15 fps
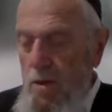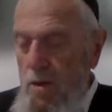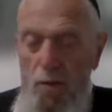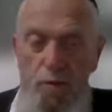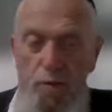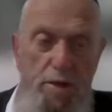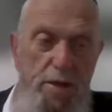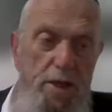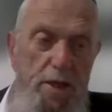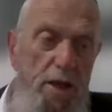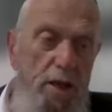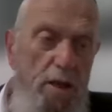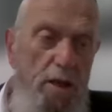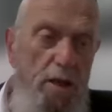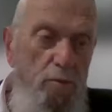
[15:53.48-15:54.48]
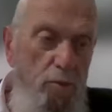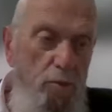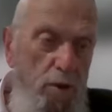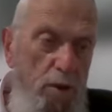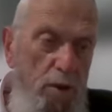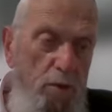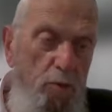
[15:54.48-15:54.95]
Obviously,
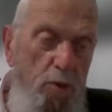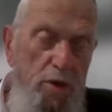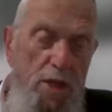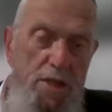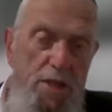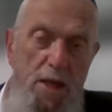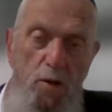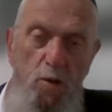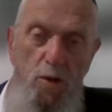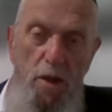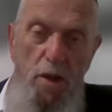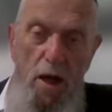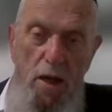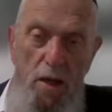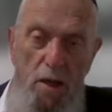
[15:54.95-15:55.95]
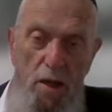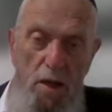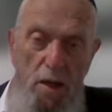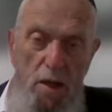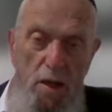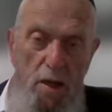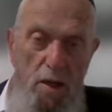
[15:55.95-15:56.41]
what is a good eye?
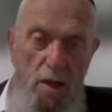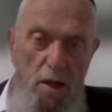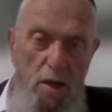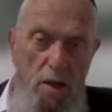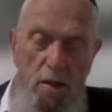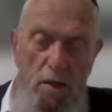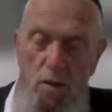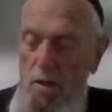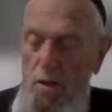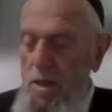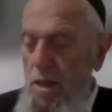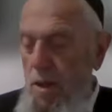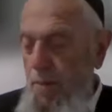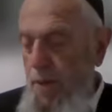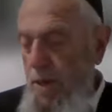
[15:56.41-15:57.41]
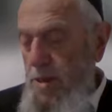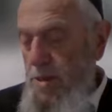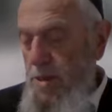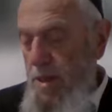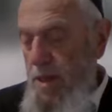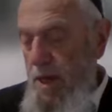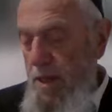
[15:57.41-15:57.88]
Not that the
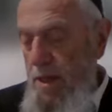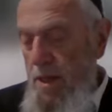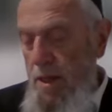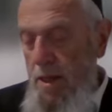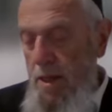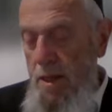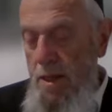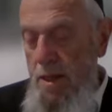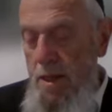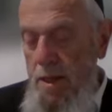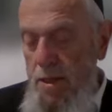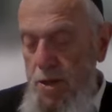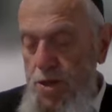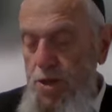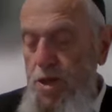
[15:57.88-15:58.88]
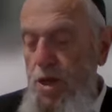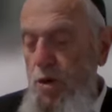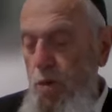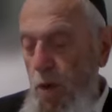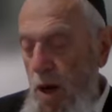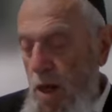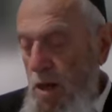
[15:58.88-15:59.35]
person can see
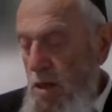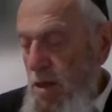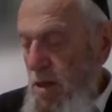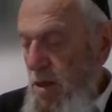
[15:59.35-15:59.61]
well.